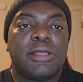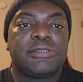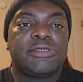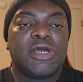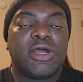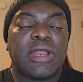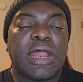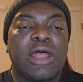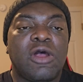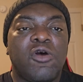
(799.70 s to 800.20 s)

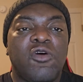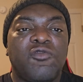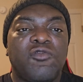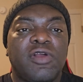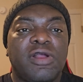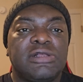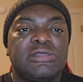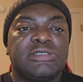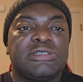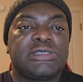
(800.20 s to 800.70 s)
turn that
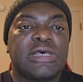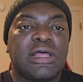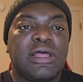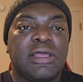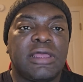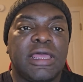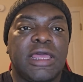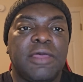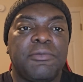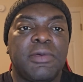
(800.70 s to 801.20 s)
over and sell
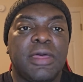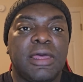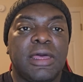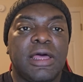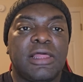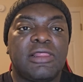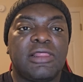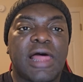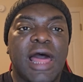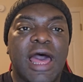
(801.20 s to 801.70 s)
on eBay.
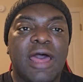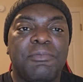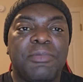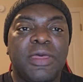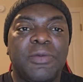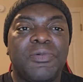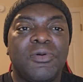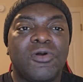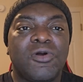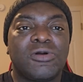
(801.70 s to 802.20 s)
A lot of
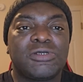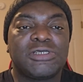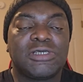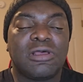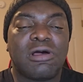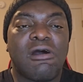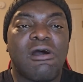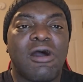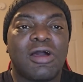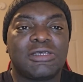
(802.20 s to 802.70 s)
people go to
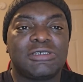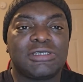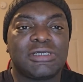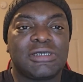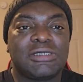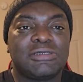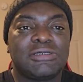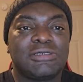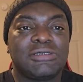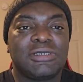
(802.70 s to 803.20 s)
the
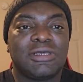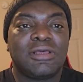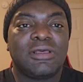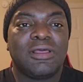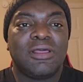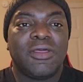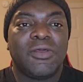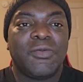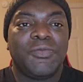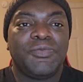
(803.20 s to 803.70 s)
auctions,
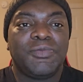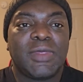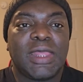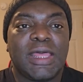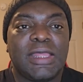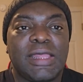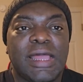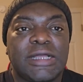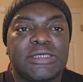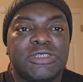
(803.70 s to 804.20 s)

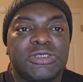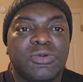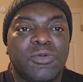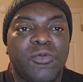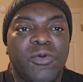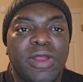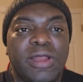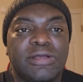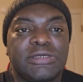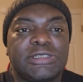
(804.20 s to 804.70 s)
and that's
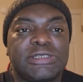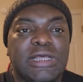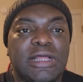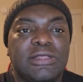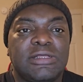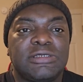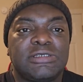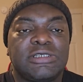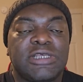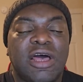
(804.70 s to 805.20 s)
where they're
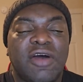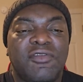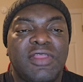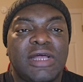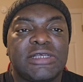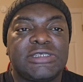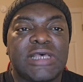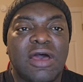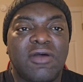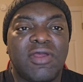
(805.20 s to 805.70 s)
selling the stuff.
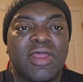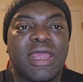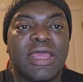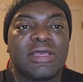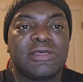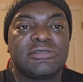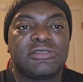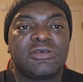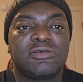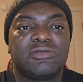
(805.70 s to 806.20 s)
That's how you're
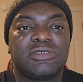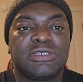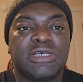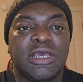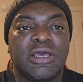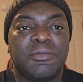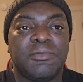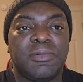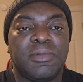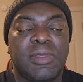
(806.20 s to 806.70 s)
getting it so
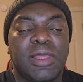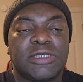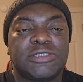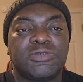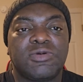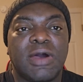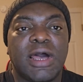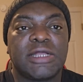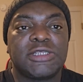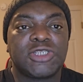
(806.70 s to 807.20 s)
cheap.
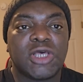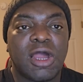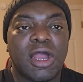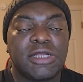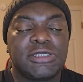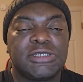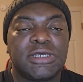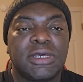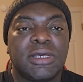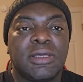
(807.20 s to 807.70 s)
That's why it's
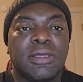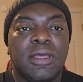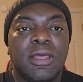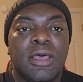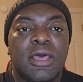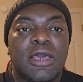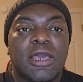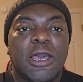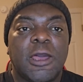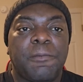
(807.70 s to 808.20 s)
hard to
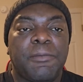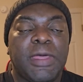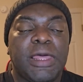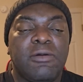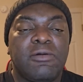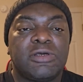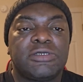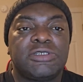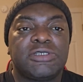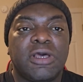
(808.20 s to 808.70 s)

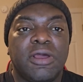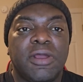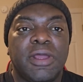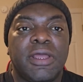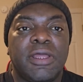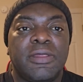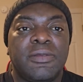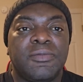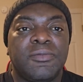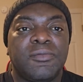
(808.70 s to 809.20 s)
compete with
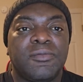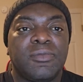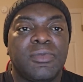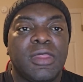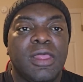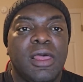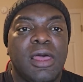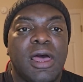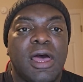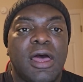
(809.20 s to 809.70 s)
certain
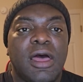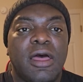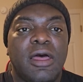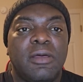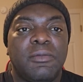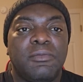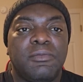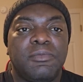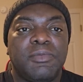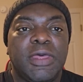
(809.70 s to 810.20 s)

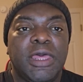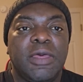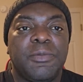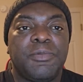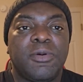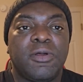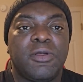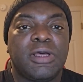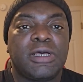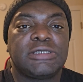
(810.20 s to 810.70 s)

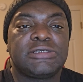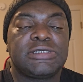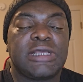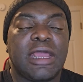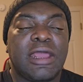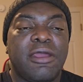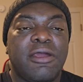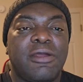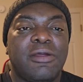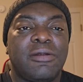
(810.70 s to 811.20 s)
people, because
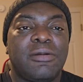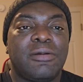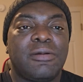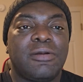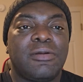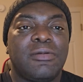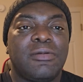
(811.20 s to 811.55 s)
they're